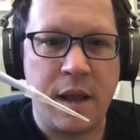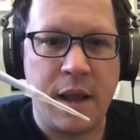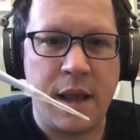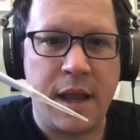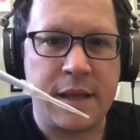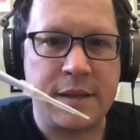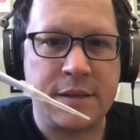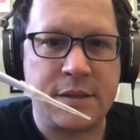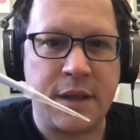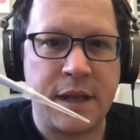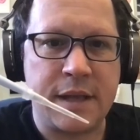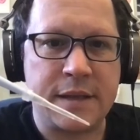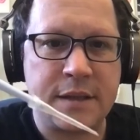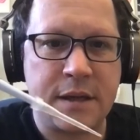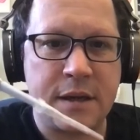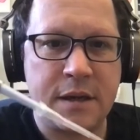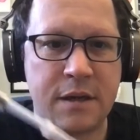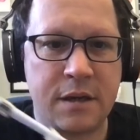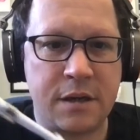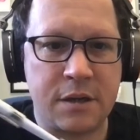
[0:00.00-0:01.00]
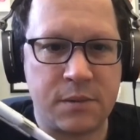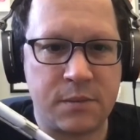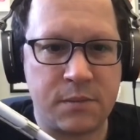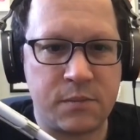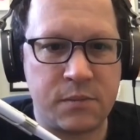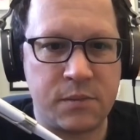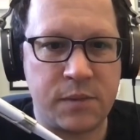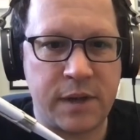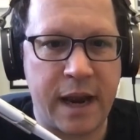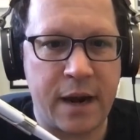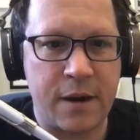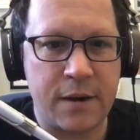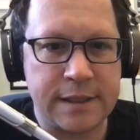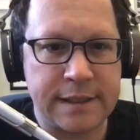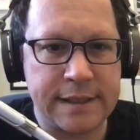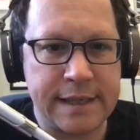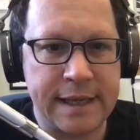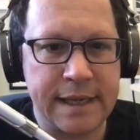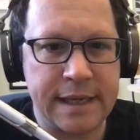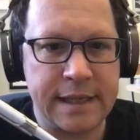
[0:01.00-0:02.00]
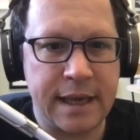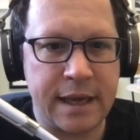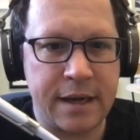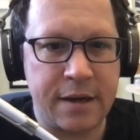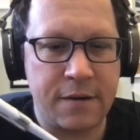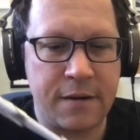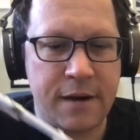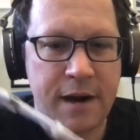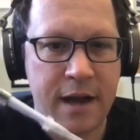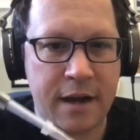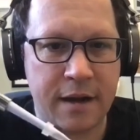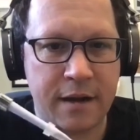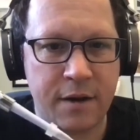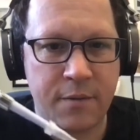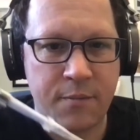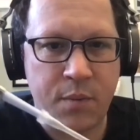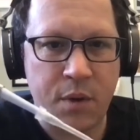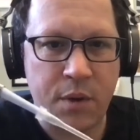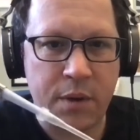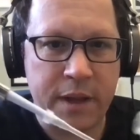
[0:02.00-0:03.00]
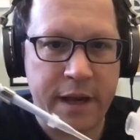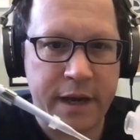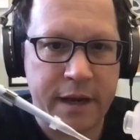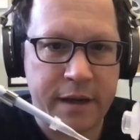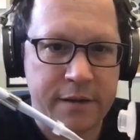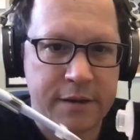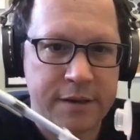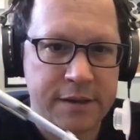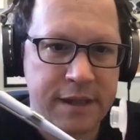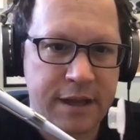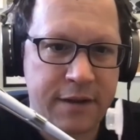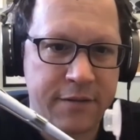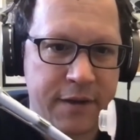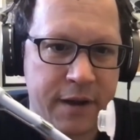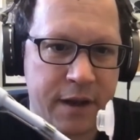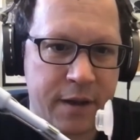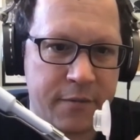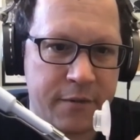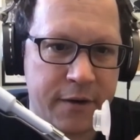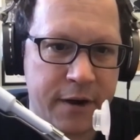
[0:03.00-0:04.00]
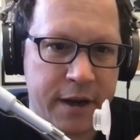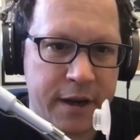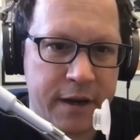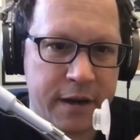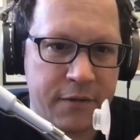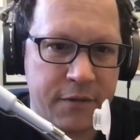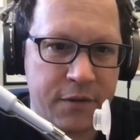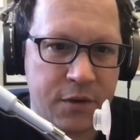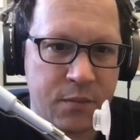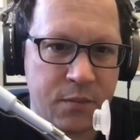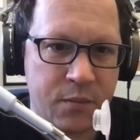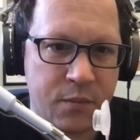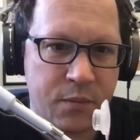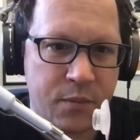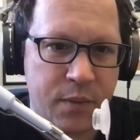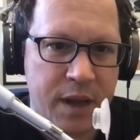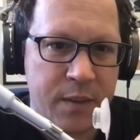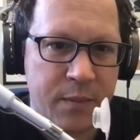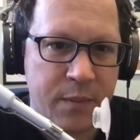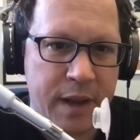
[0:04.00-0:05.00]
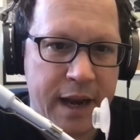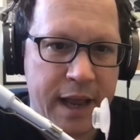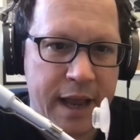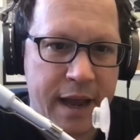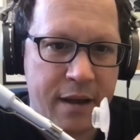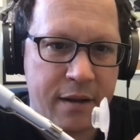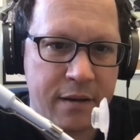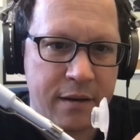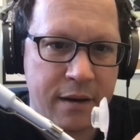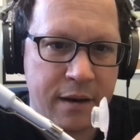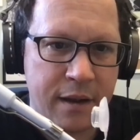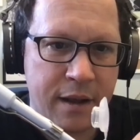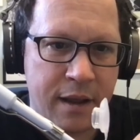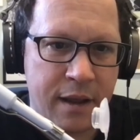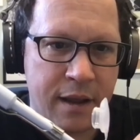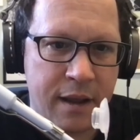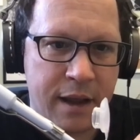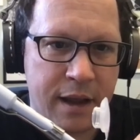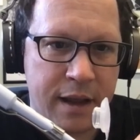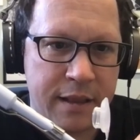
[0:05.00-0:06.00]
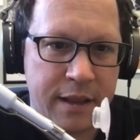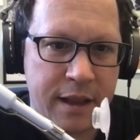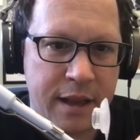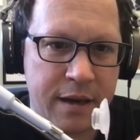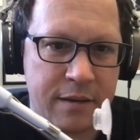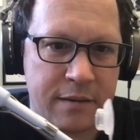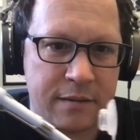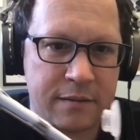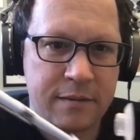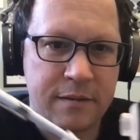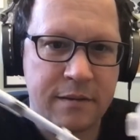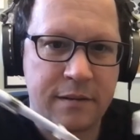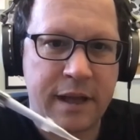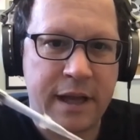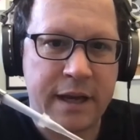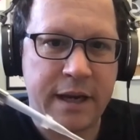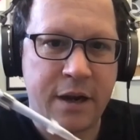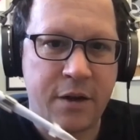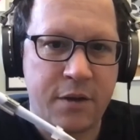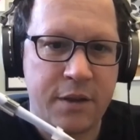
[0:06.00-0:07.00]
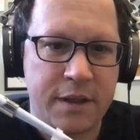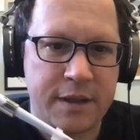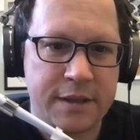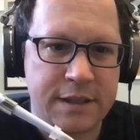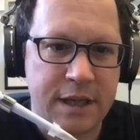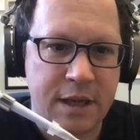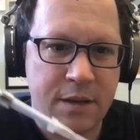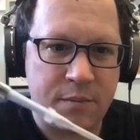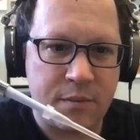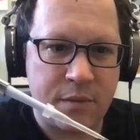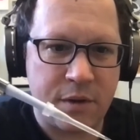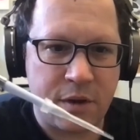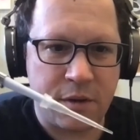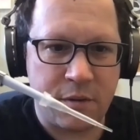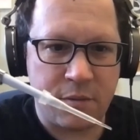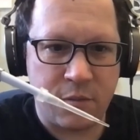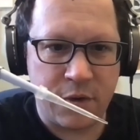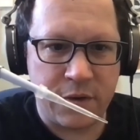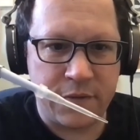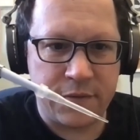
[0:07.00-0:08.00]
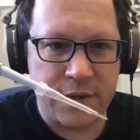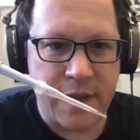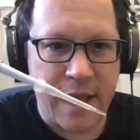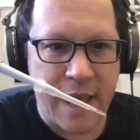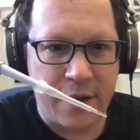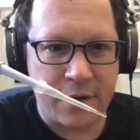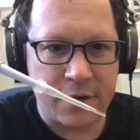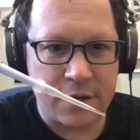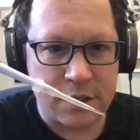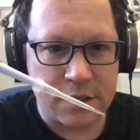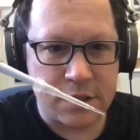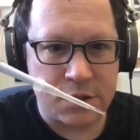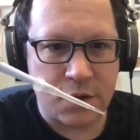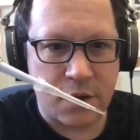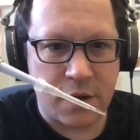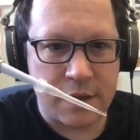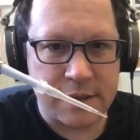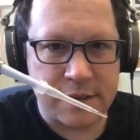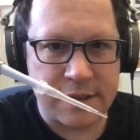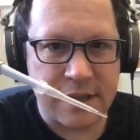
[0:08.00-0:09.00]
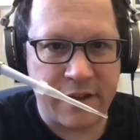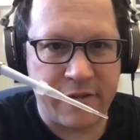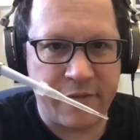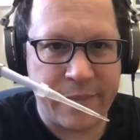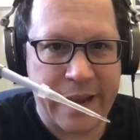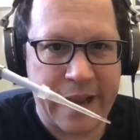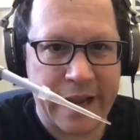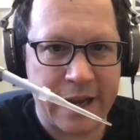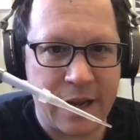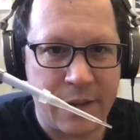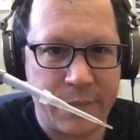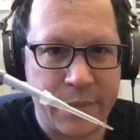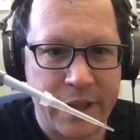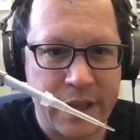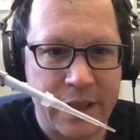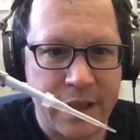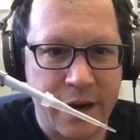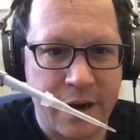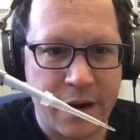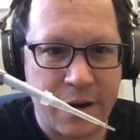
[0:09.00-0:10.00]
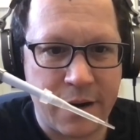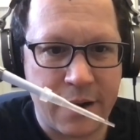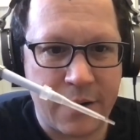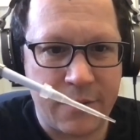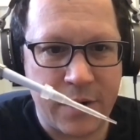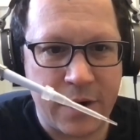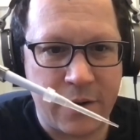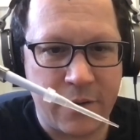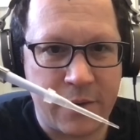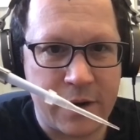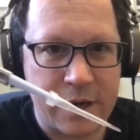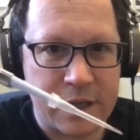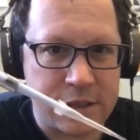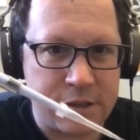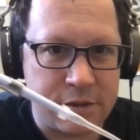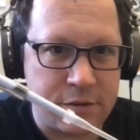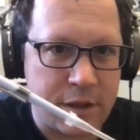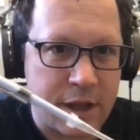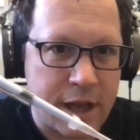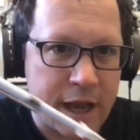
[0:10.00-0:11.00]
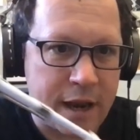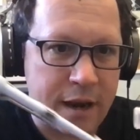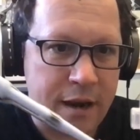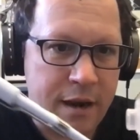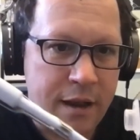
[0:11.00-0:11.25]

And so that's going to guarantee that you're not going to pull any of your stuff up, right? If you pipe it out and then let go of the tip, we've now just drawn stuff back up in there, and we don't want to do that.